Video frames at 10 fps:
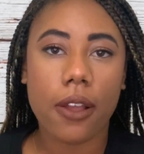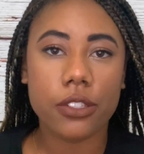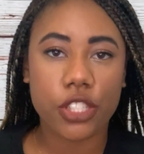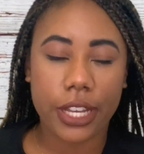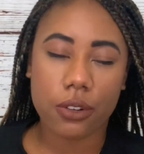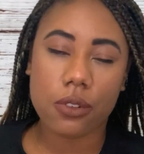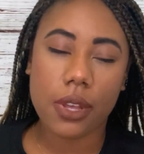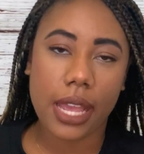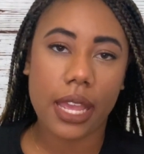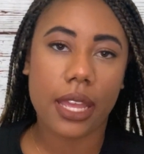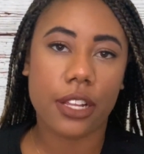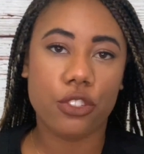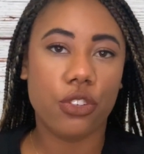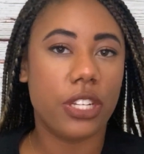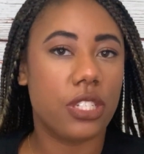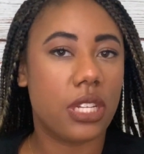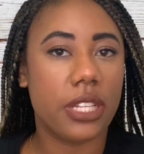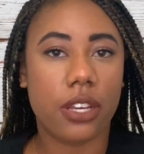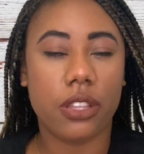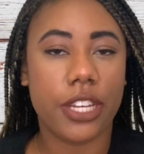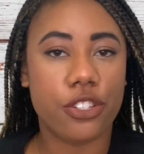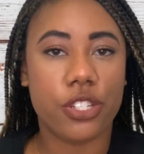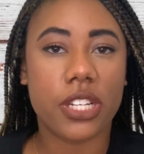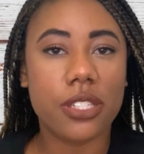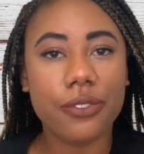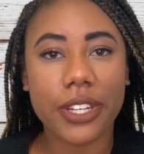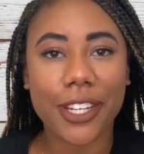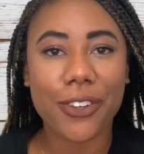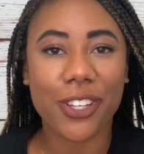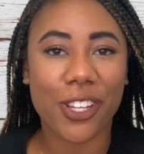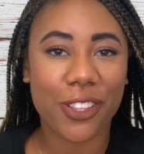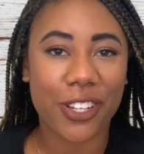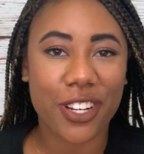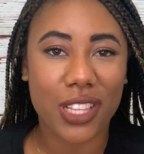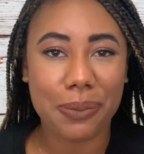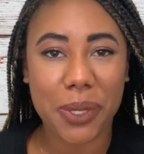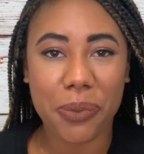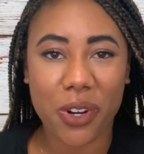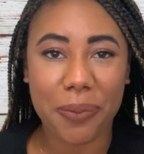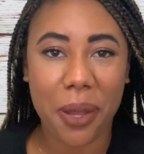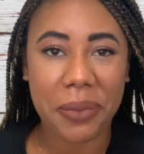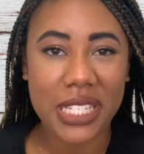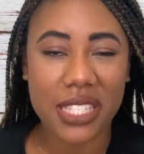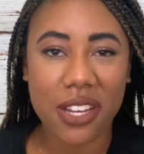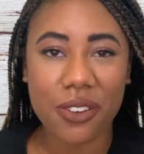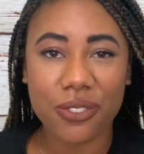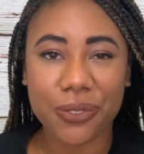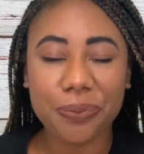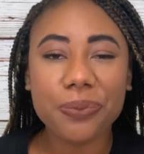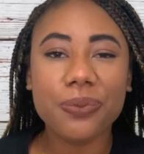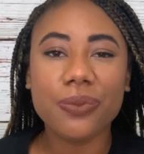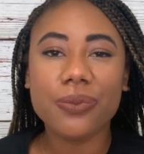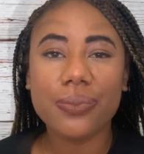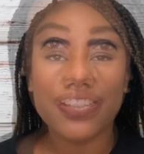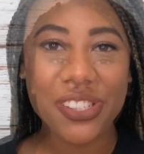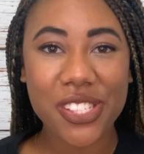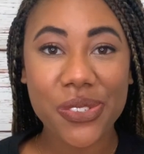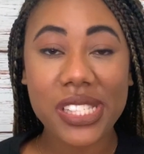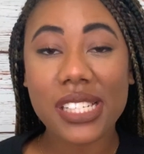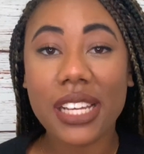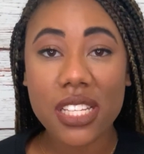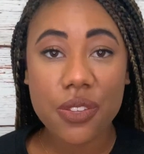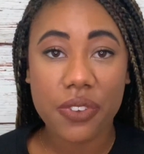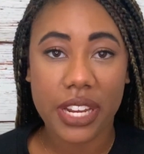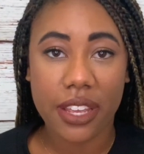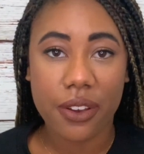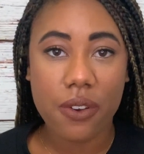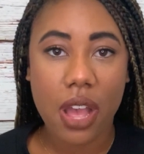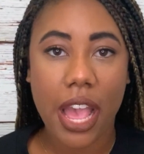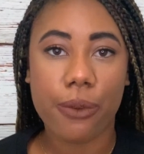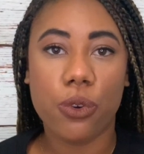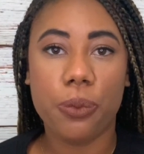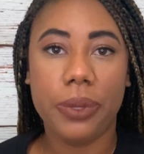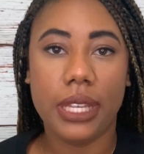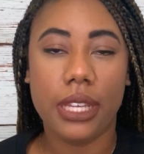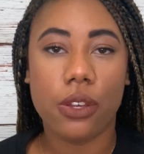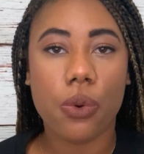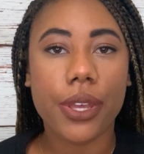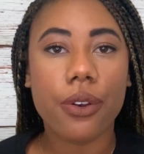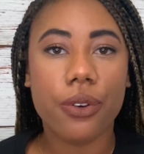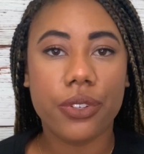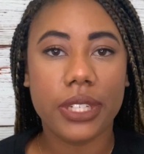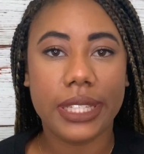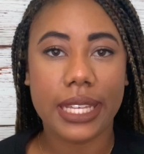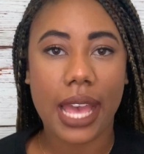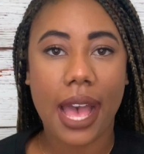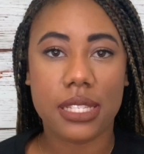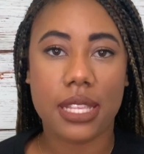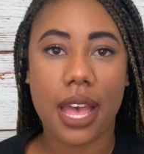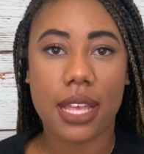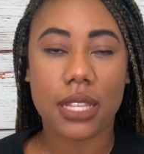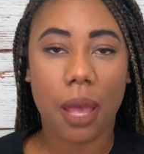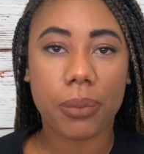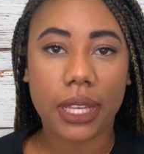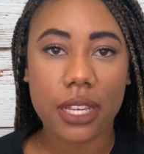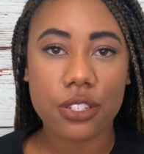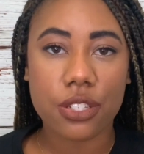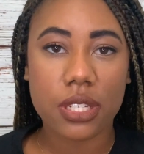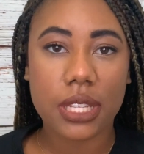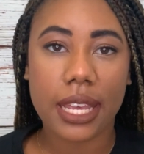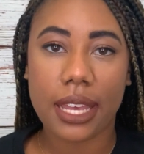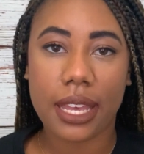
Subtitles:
channel and you can just click on the introduction video and you can learn a little bit more about myself. So in today's video, I will be going over the AADSAS application, the